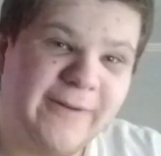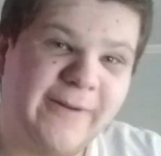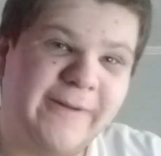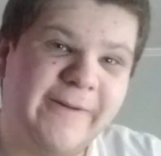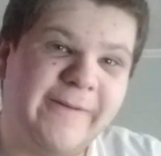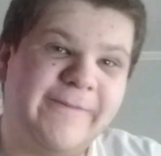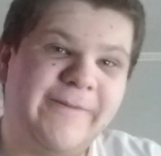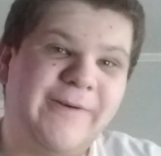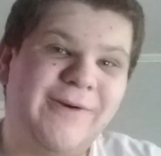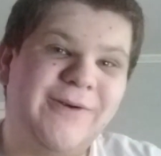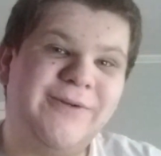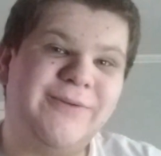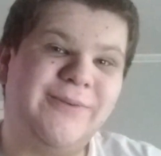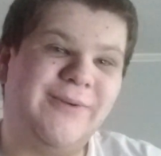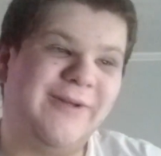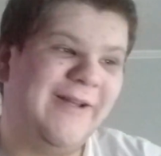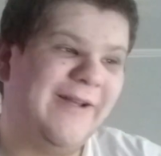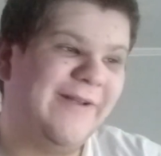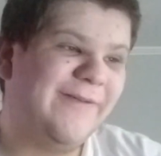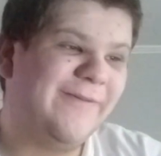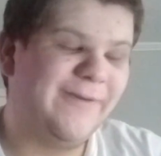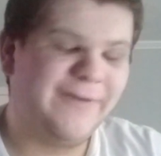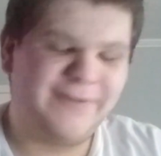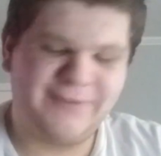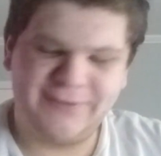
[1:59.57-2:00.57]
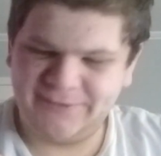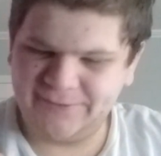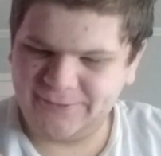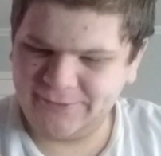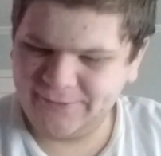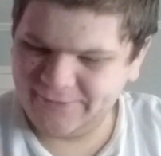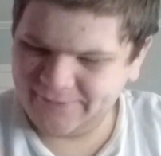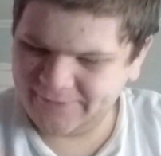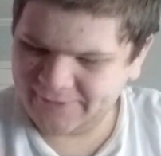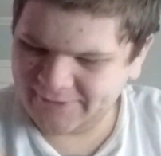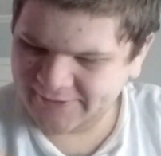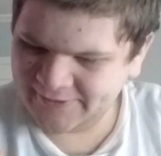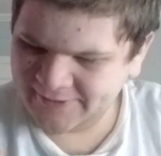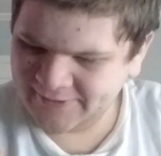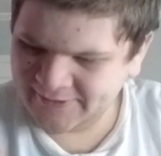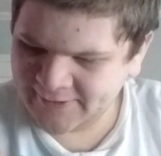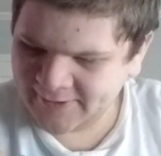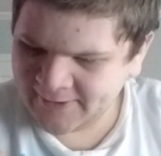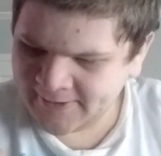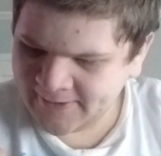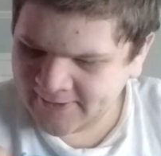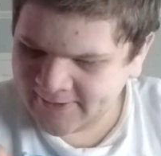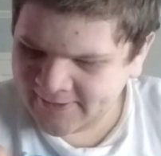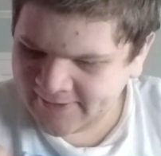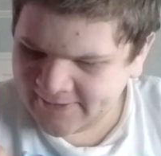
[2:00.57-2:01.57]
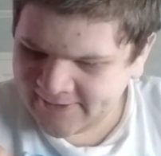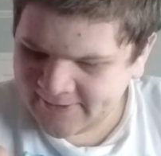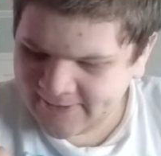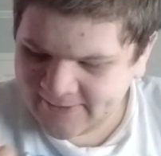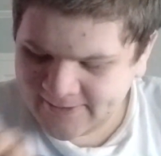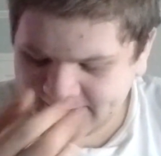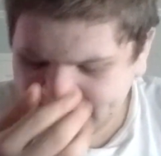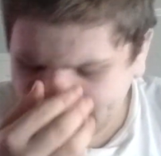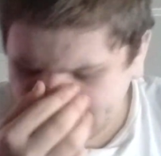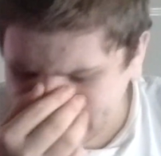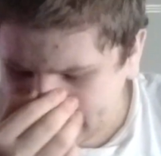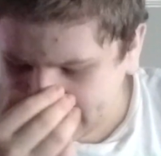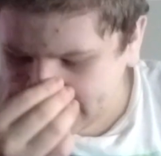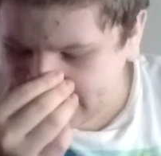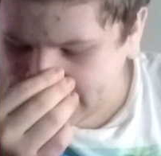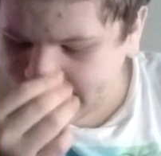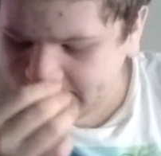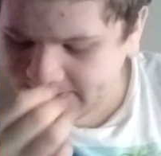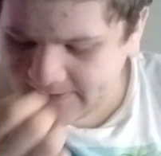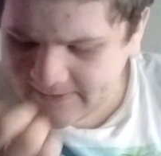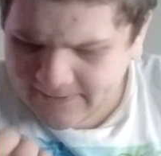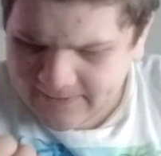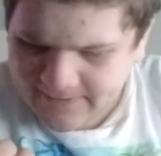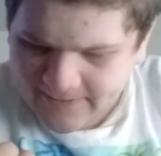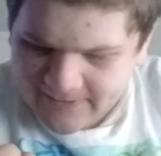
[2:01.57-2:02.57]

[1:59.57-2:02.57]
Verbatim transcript: than the first one, that's for sure. So yeah, see you